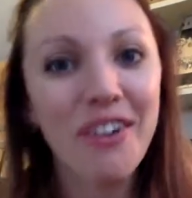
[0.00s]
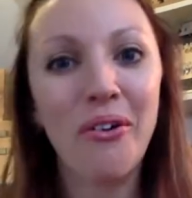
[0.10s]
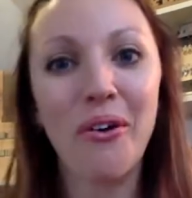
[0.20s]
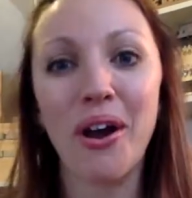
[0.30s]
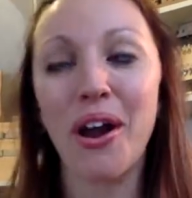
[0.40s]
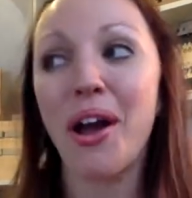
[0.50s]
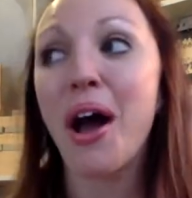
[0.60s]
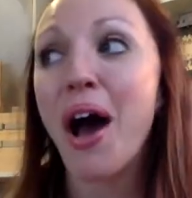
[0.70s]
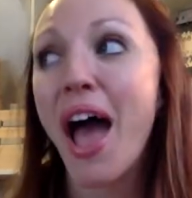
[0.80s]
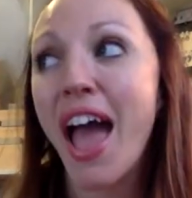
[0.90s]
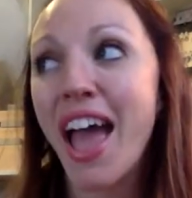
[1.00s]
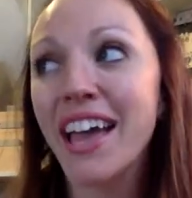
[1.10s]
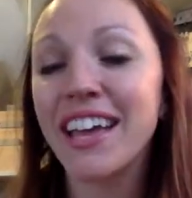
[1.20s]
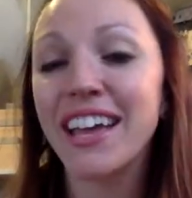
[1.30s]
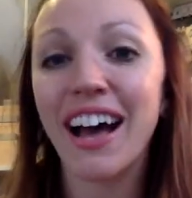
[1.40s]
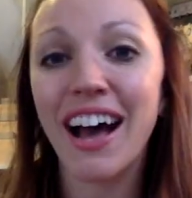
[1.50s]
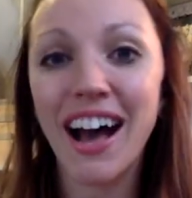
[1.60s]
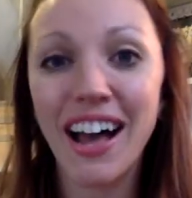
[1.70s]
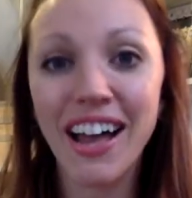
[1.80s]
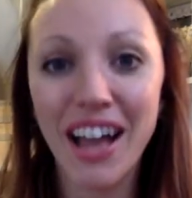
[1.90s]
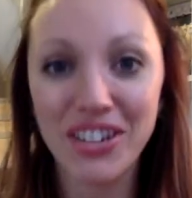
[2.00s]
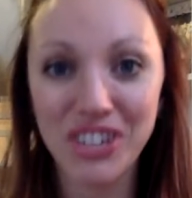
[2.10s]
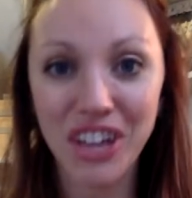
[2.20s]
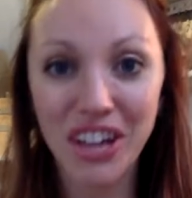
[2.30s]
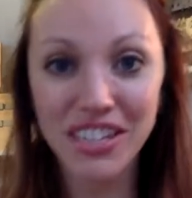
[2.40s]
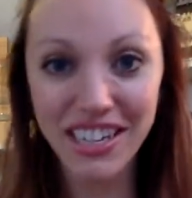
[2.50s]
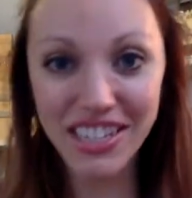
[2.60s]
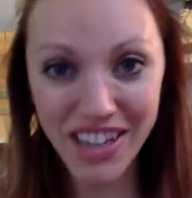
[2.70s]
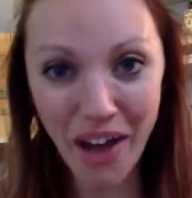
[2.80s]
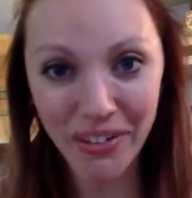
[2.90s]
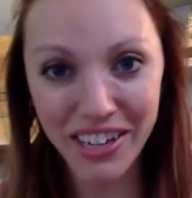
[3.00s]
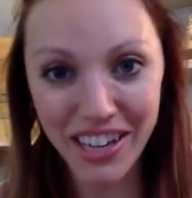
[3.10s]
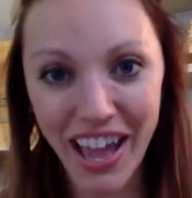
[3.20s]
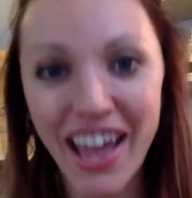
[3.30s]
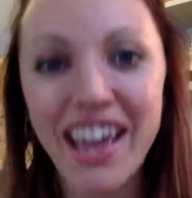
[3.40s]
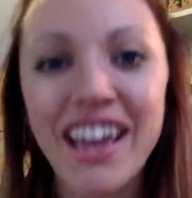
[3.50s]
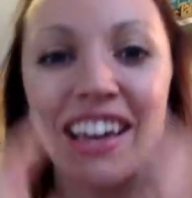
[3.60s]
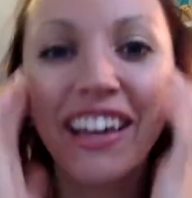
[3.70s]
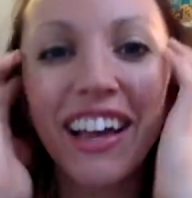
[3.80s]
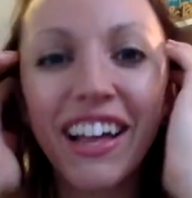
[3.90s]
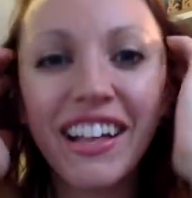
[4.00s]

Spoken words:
or hey, I actually got to take a shower today.